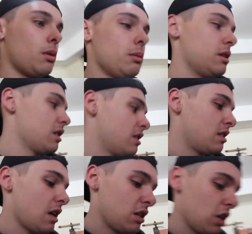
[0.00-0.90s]
Probably
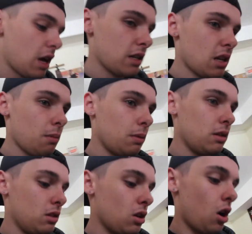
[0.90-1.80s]
just set you guys up
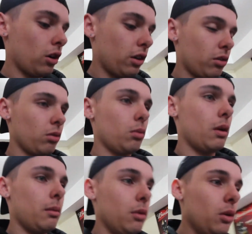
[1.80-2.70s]
and talk you through
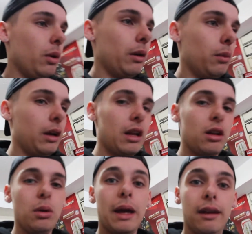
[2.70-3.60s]
what I'm doing when I
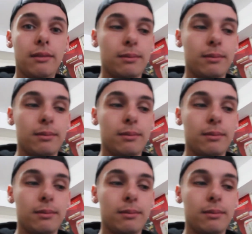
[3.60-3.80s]
do it.